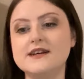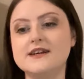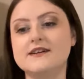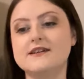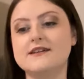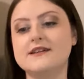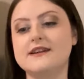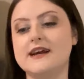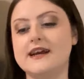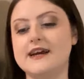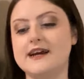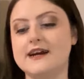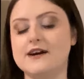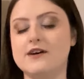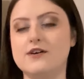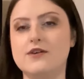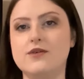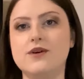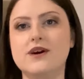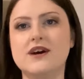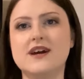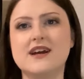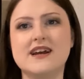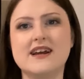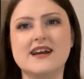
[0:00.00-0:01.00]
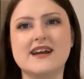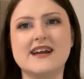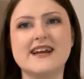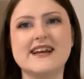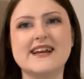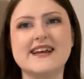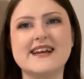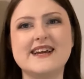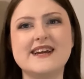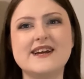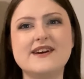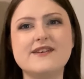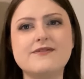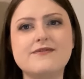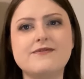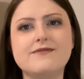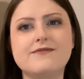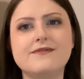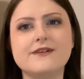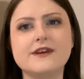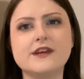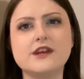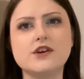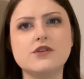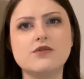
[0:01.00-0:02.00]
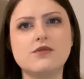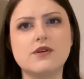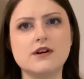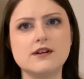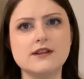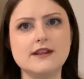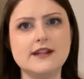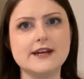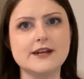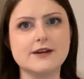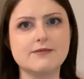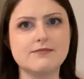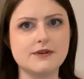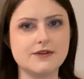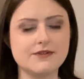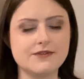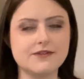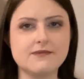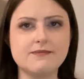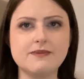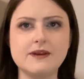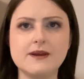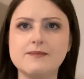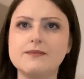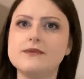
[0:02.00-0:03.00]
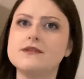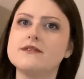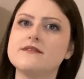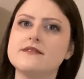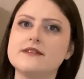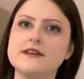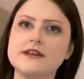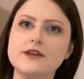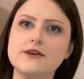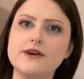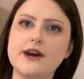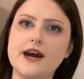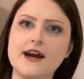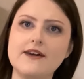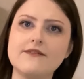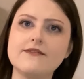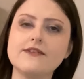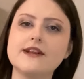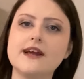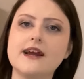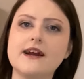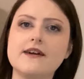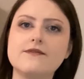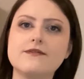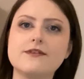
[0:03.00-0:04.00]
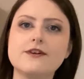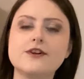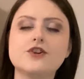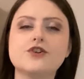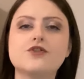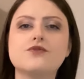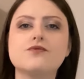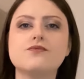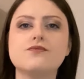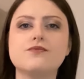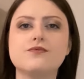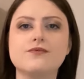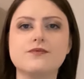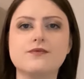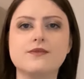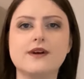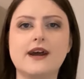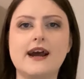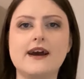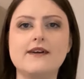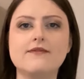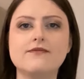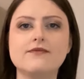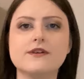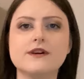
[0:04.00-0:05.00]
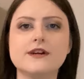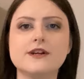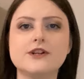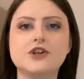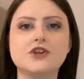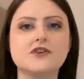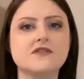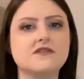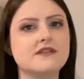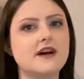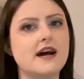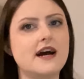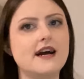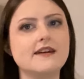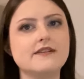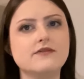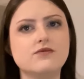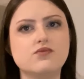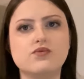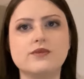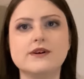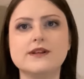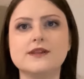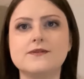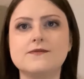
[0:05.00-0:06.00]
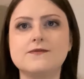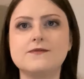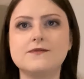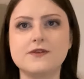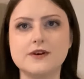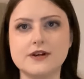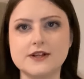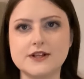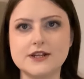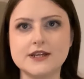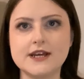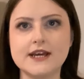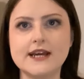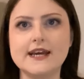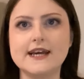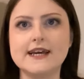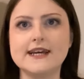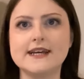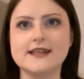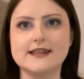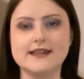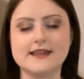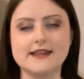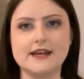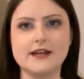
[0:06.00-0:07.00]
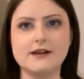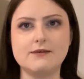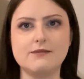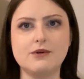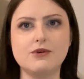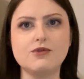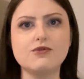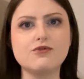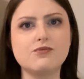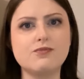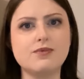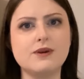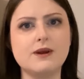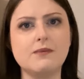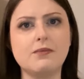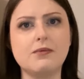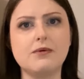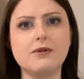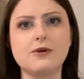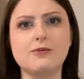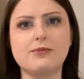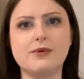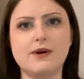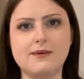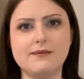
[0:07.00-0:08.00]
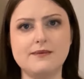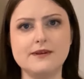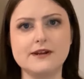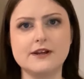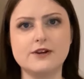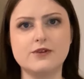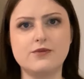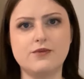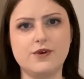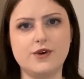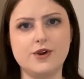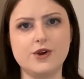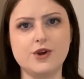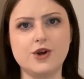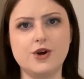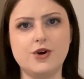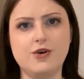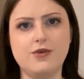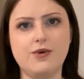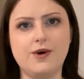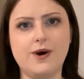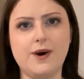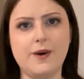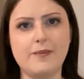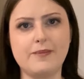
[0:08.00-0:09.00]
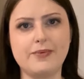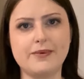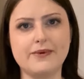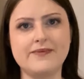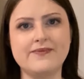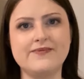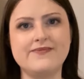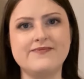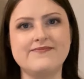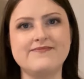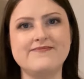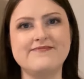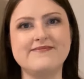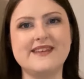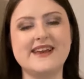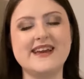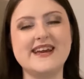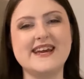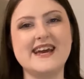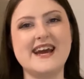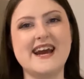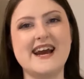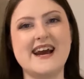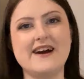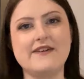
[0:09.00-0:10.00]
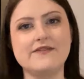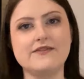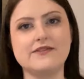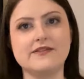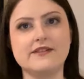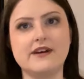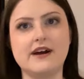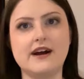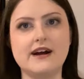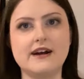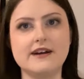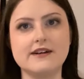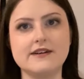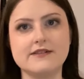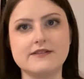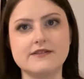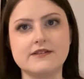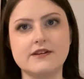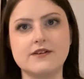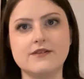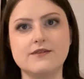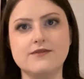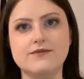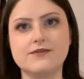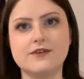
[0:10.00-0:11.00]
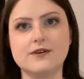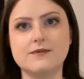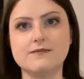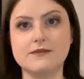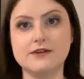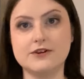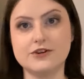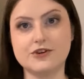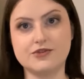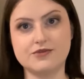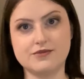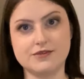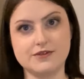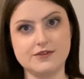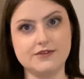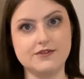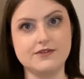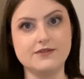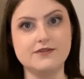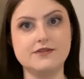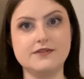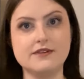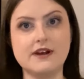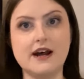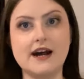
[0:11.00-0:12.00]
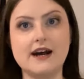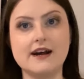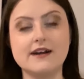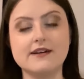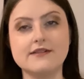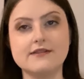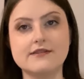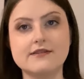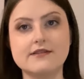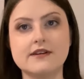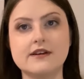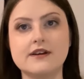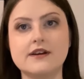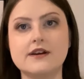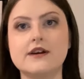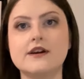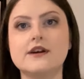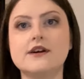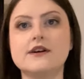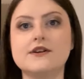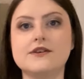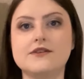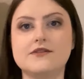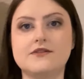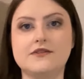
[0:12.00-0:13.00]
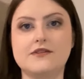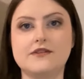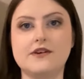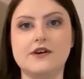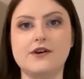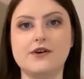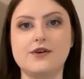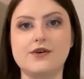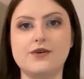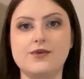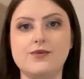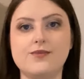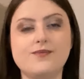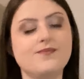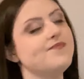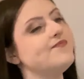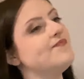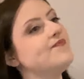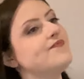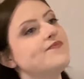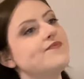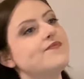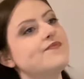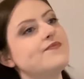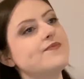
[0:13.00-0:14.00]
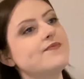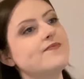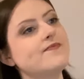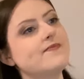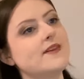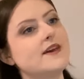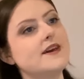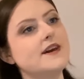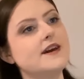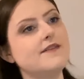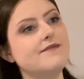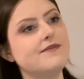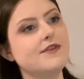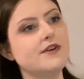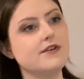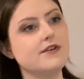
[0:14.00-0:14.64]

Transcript: Now, if you are like most people, say you have an average size width foot, then most people are probably going to want to go up a half size from their true to size. So if